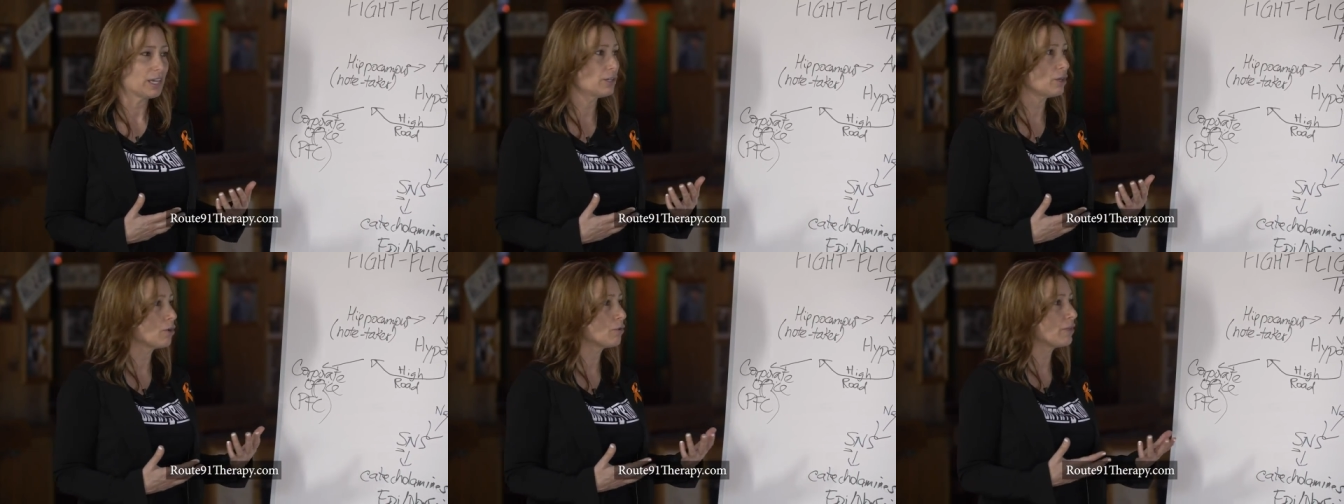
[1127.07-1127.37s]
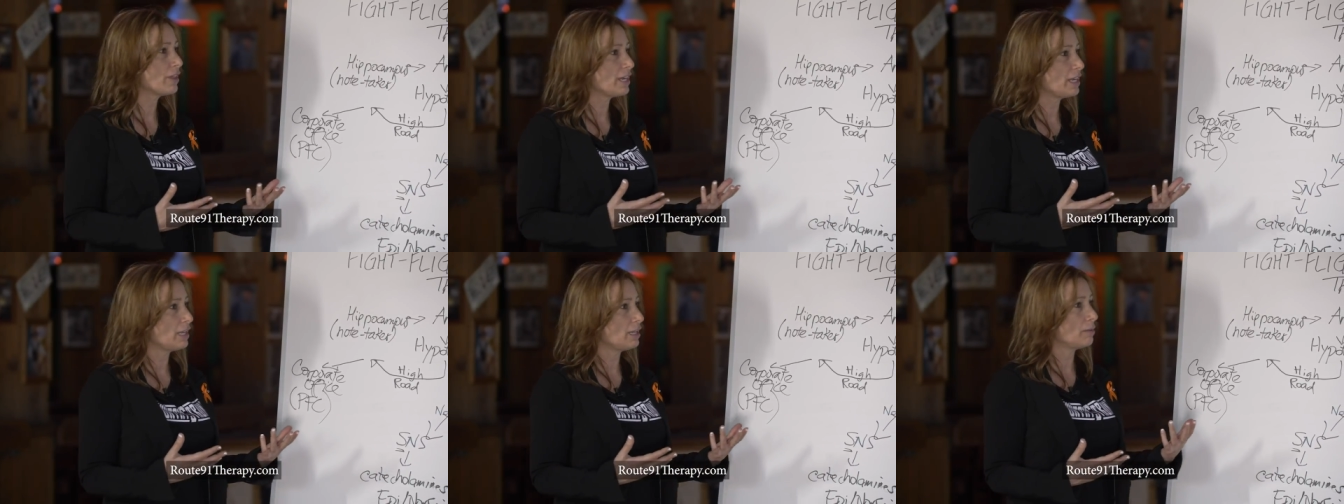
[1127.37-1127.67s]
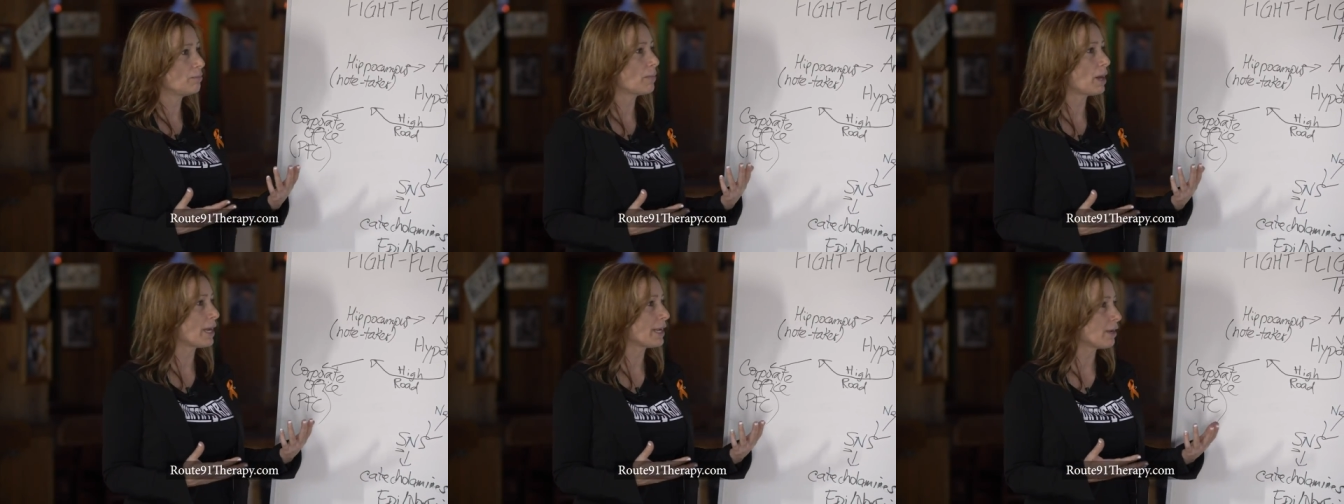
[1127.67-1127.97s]
I know that
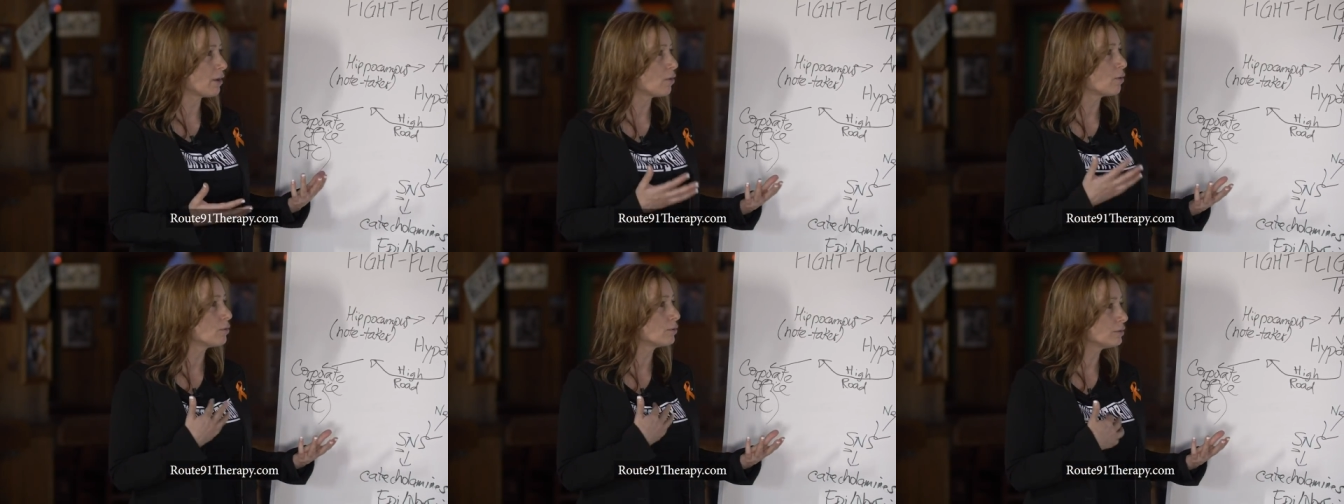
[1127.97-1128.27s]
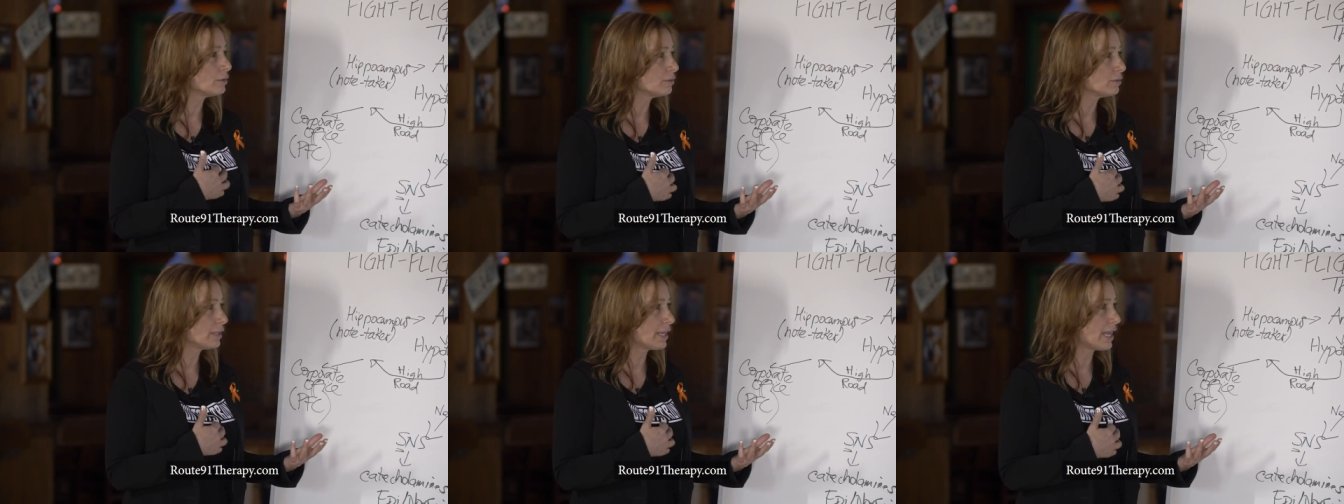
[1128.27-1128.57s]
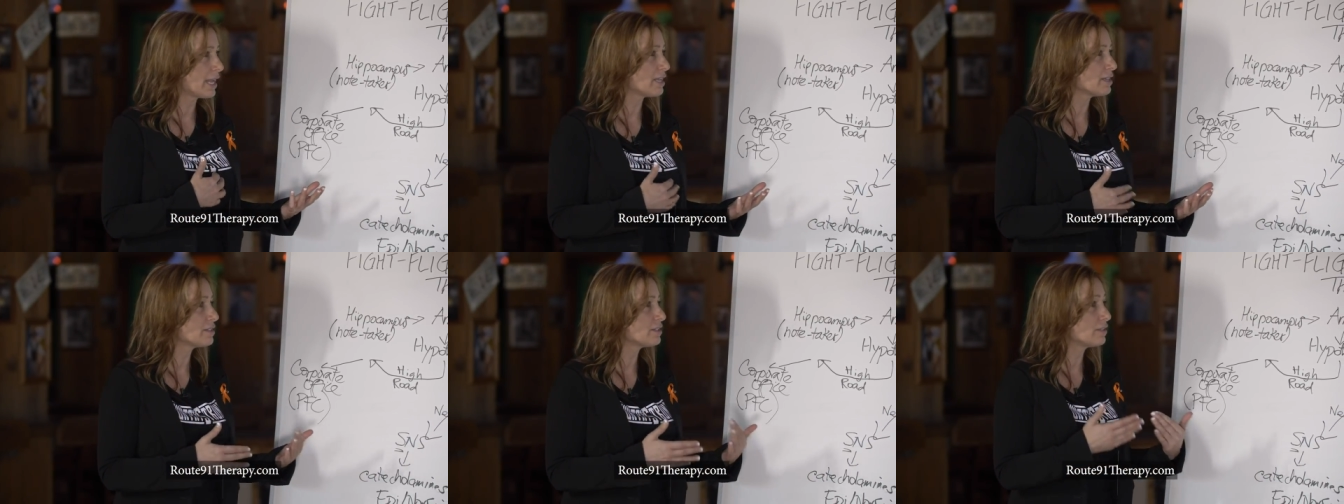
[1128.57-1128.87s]
in my own
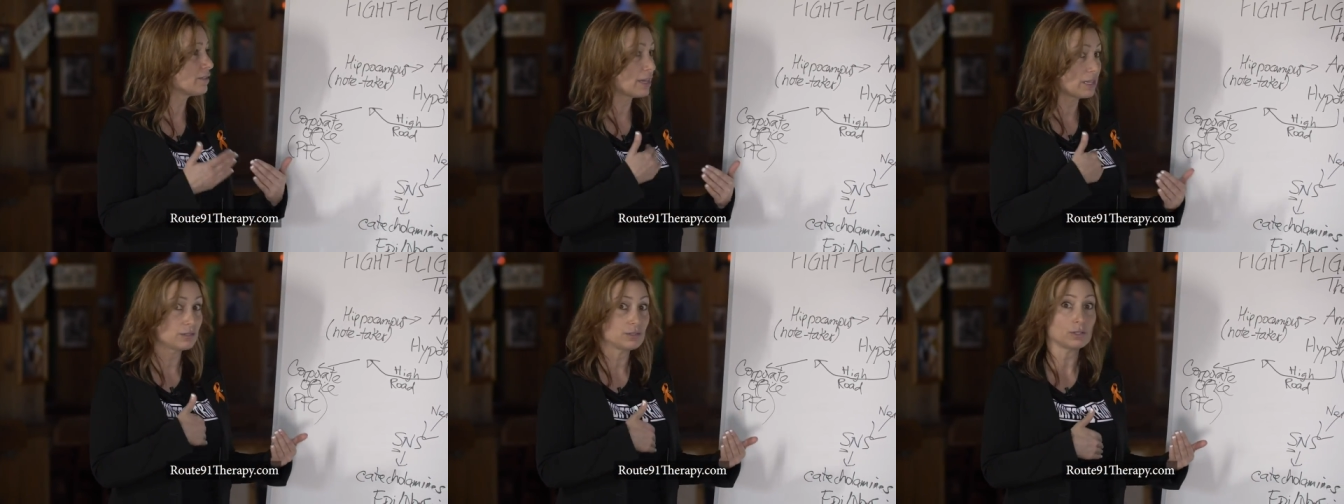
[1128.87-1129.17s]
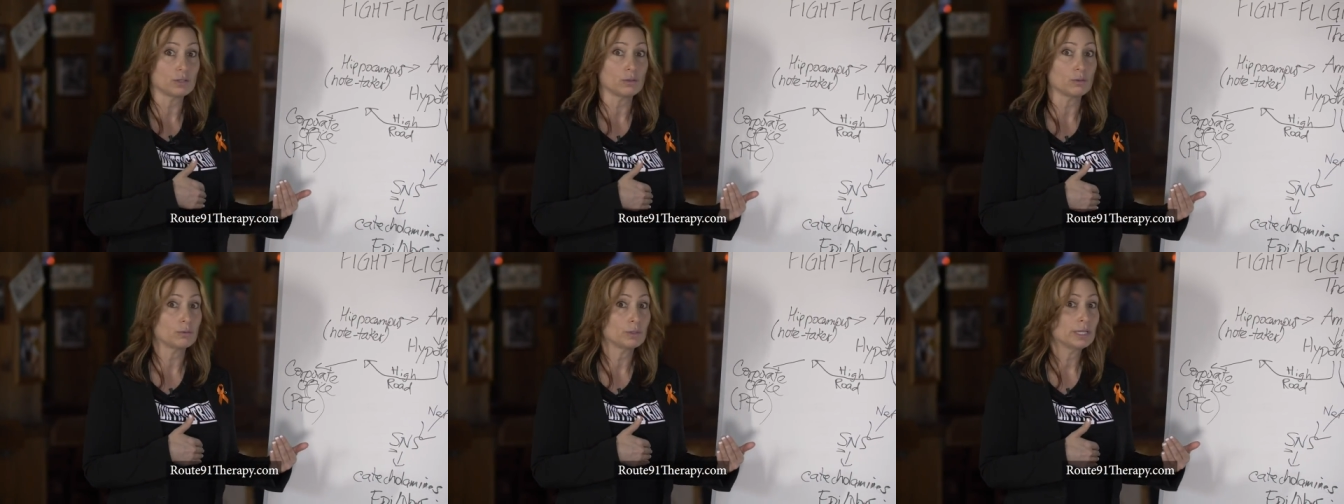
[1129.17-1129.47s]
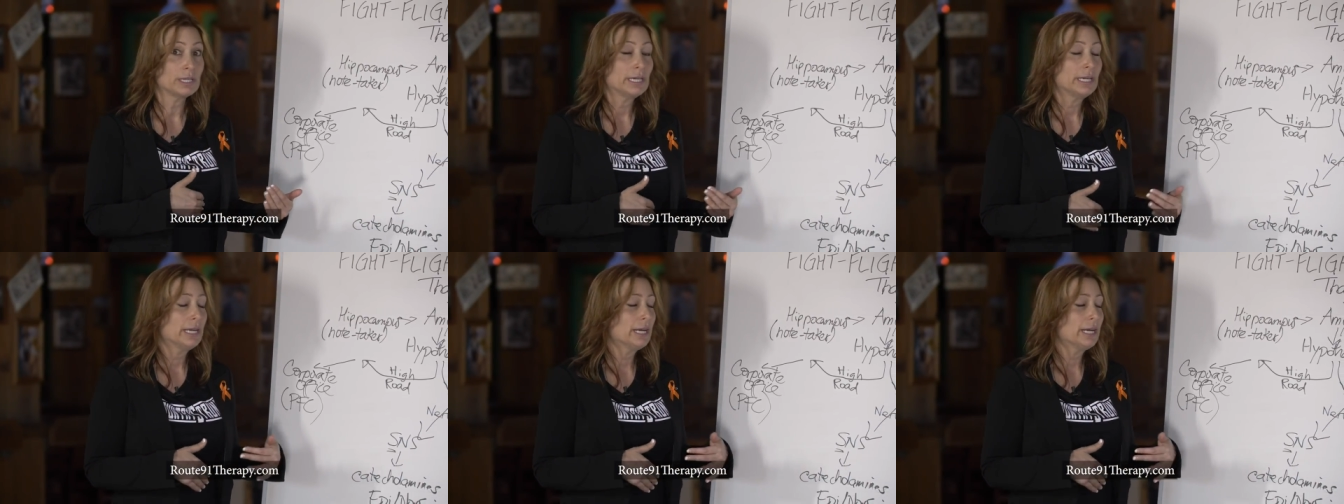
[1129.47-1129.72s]
case, they do.